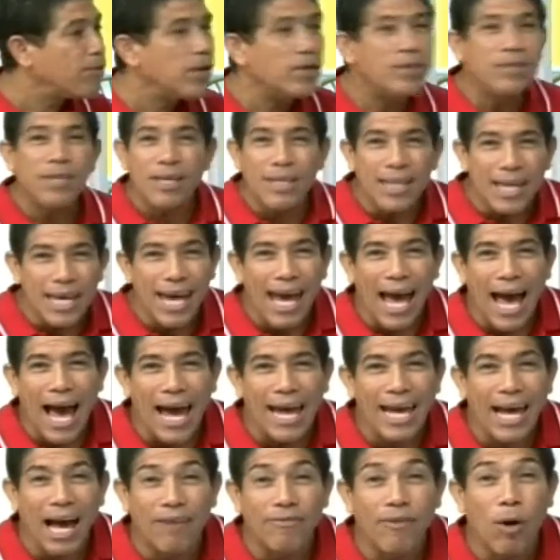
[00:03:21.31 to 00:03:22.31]
Today, I
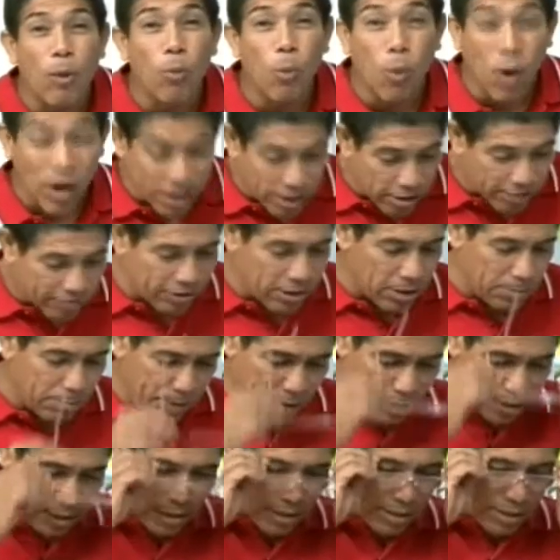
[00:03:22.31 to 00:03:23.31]
have a wonderful
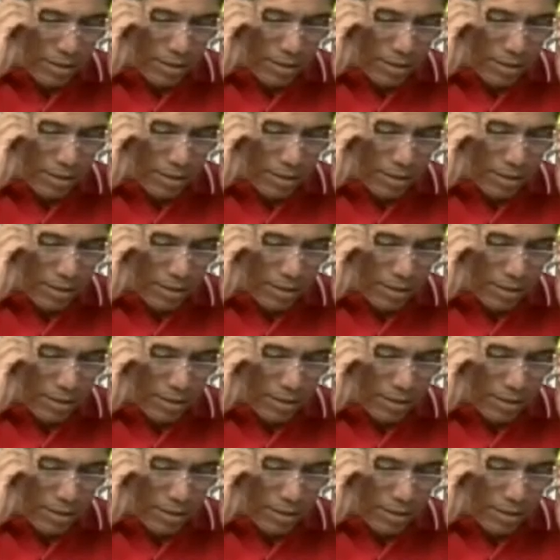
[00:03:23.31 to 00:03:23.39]
person.